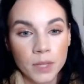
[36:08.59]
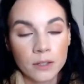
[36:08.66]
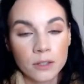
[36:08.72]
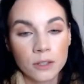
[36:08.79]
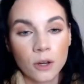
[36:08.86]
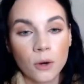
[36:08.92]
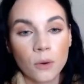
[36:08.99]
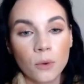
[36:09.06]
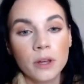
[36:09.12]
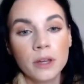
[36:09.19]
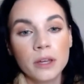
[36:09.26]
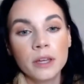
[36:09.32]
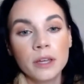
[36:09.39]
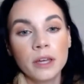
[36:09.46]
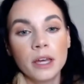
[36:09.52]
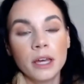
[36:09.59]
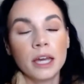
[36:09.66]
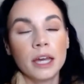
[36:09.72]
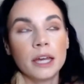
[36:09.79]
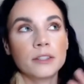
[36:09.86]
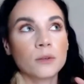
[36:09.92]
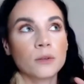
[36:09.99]
So
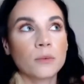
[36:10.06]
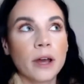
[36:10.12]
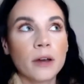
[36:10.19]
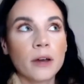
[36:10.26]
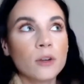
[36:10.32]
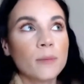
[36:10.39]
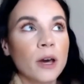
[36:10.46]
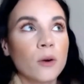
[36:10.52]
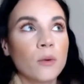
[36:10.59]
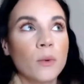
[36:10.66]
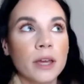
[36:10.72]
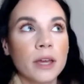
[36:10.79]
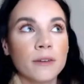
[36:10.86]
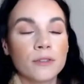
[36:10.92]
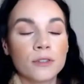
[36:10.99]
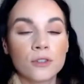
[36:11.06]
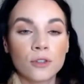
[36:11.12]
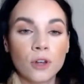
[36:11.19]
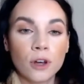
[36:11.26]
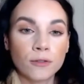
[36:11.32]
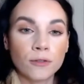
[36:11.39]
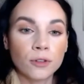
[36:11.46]
it's a roundabout way
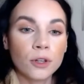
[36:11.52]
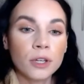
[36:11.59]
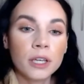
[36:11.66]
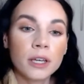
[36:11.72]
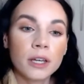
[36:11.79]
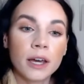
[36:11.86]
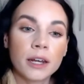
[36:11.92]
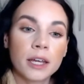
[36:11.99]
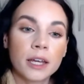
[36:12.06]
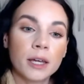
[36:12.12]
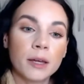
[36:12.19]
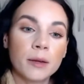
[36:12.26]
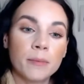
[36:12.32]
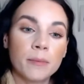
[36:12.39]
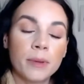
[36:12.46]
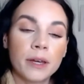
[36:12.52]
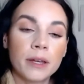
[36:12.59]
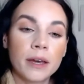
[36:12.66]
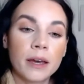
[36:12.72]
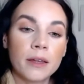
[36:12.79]
of looking at it, but